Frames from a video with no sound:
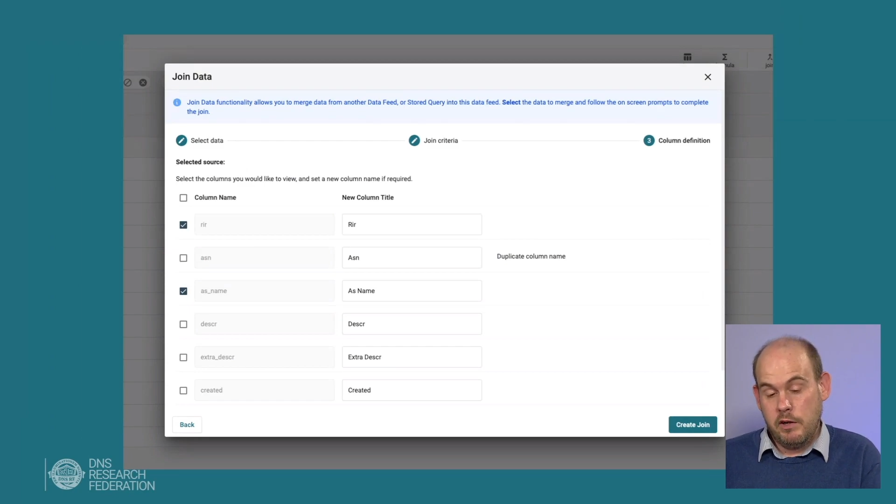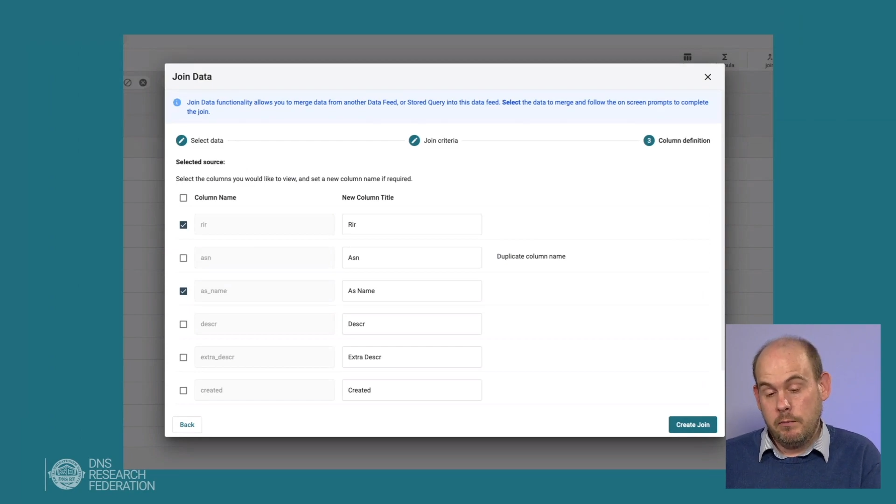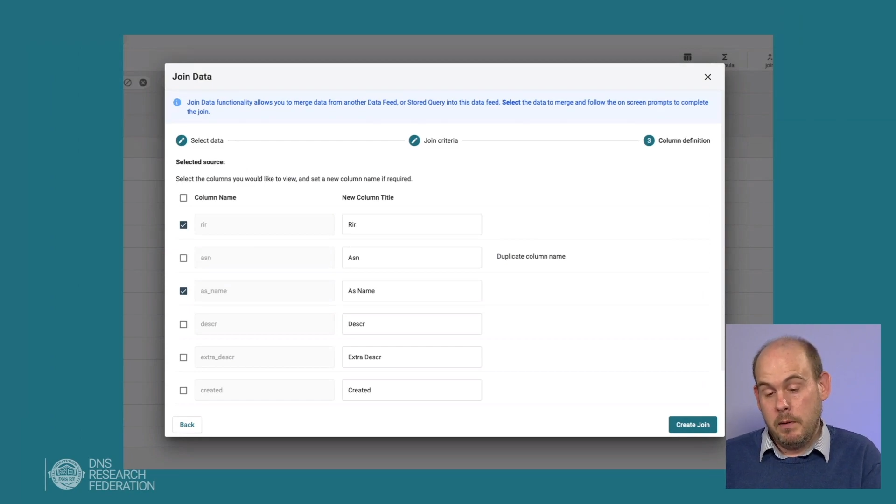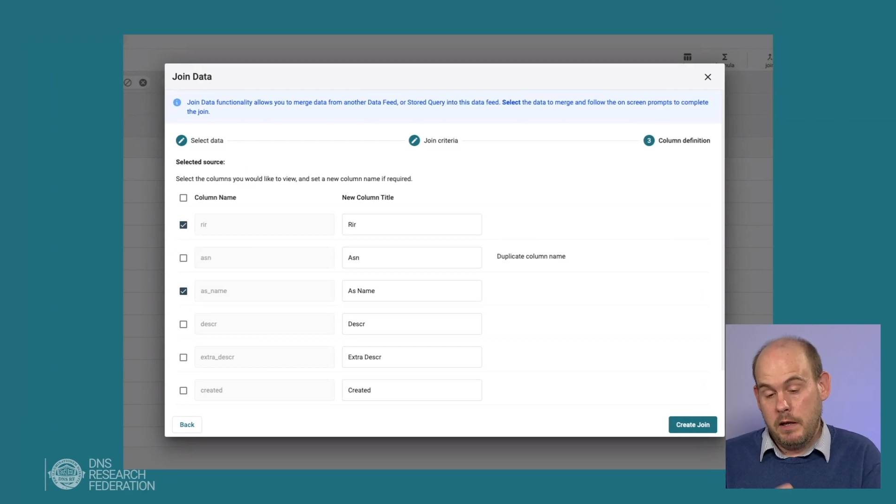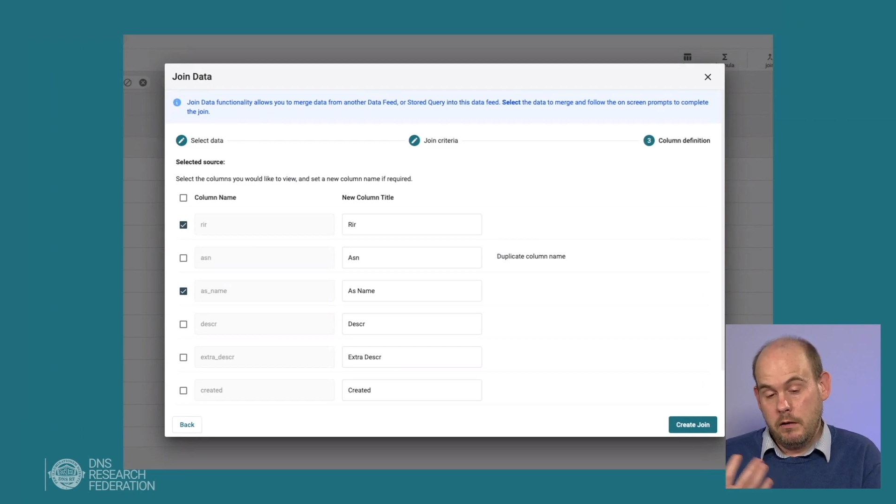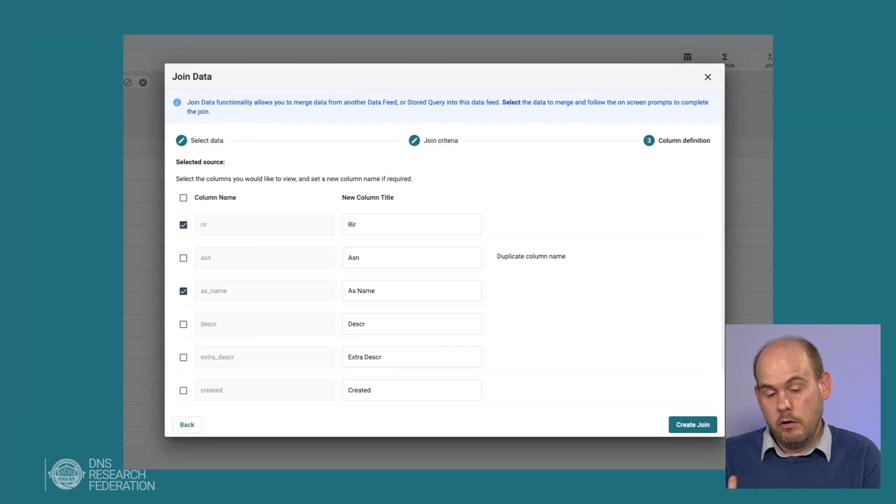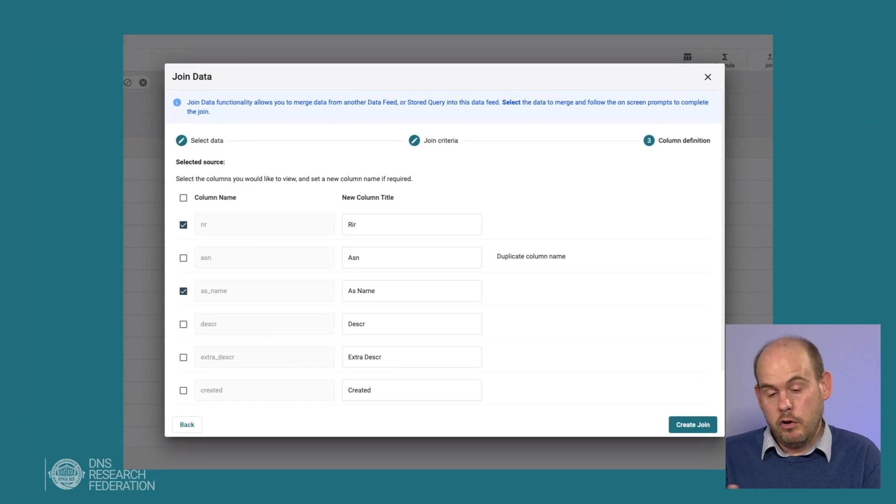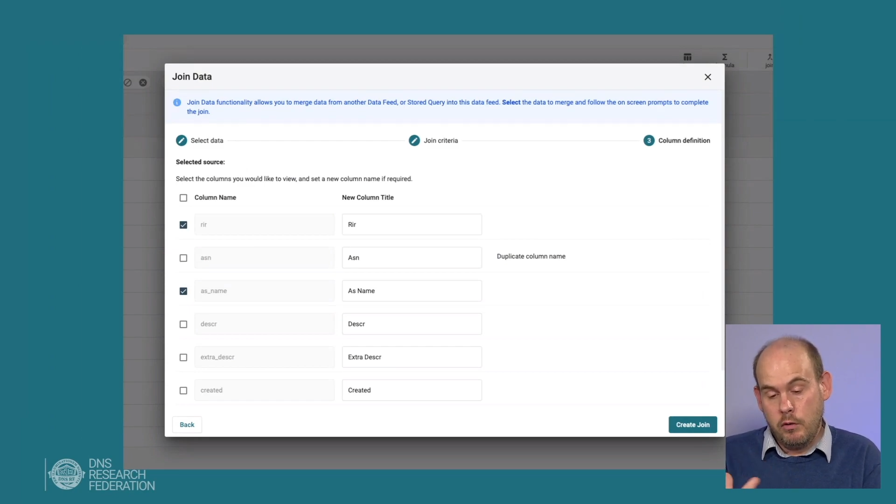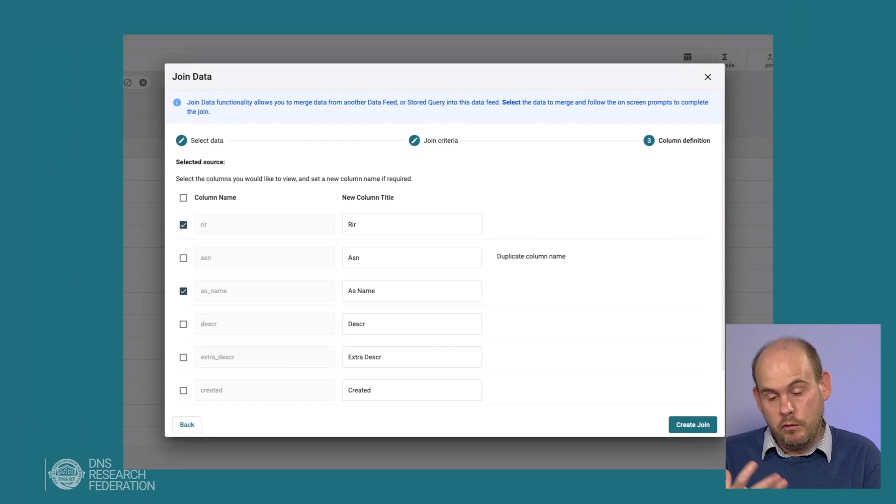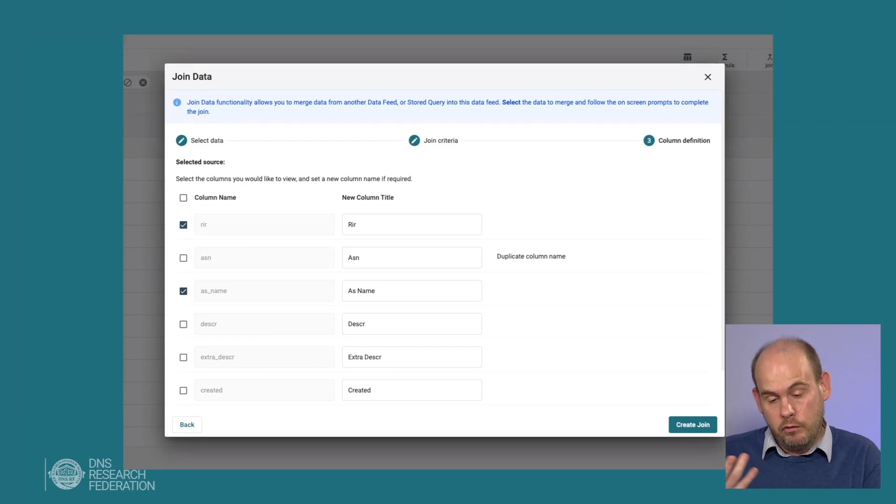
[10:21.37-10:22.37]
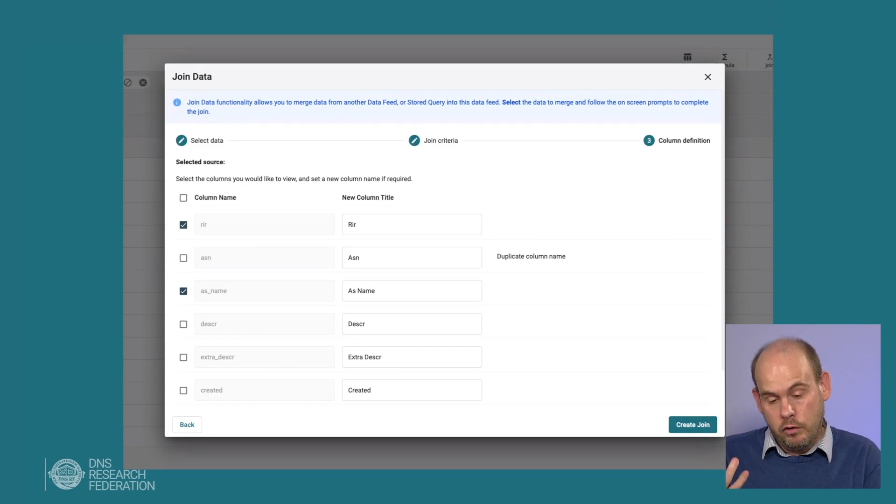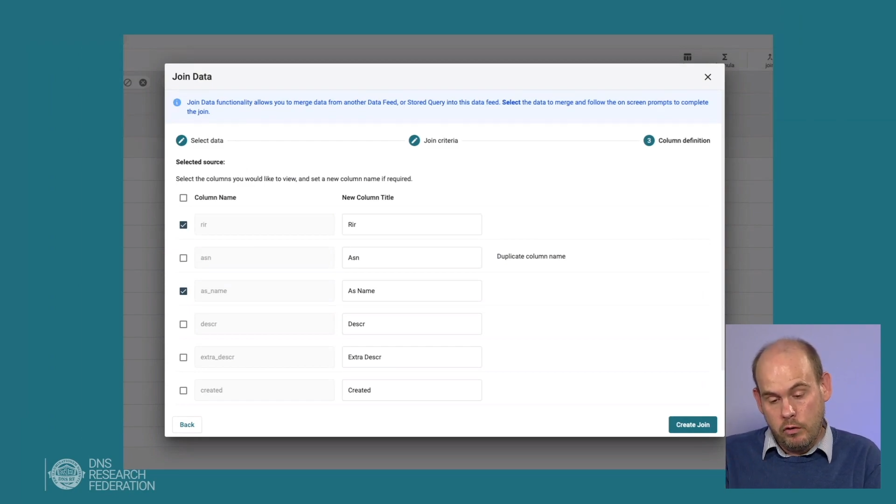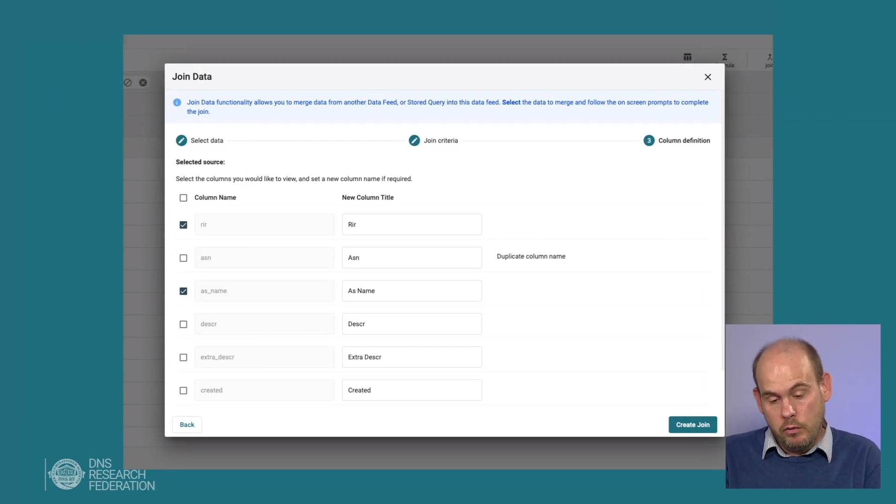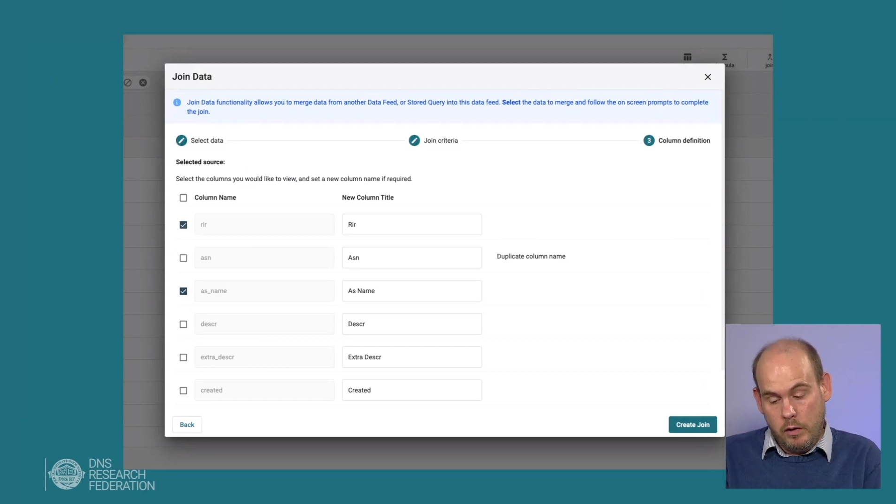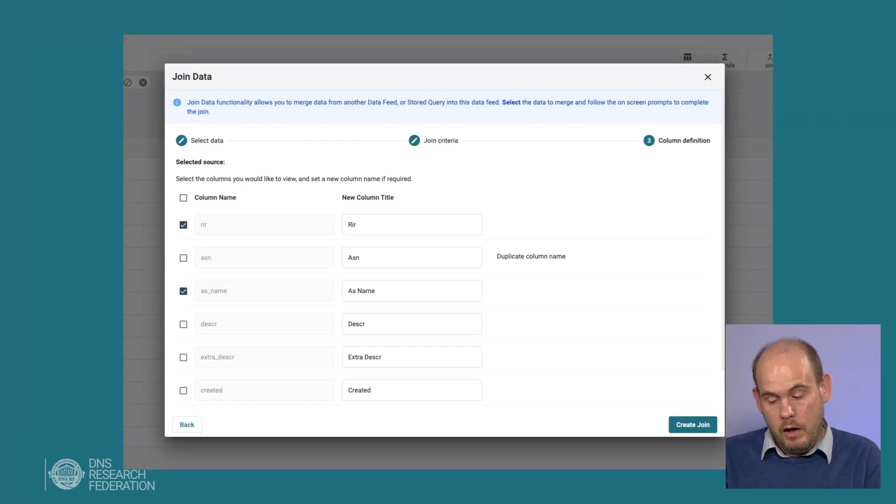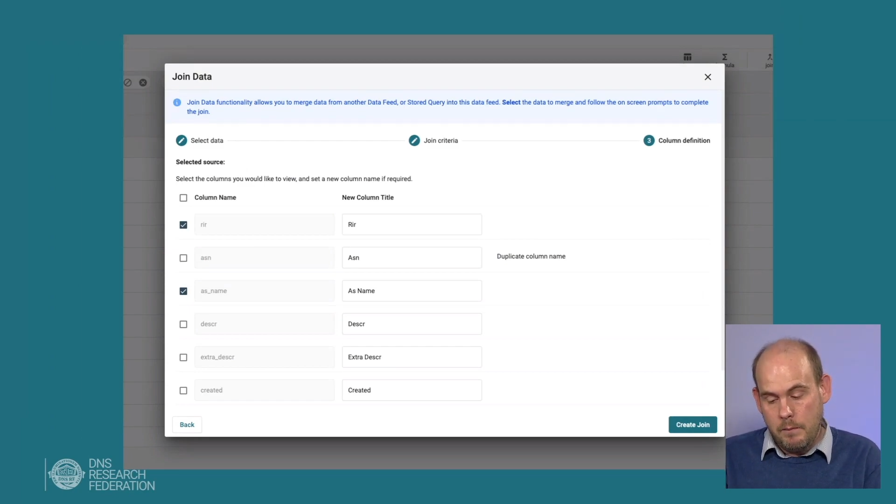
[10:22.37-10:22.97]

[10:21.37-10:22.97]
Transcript: being used to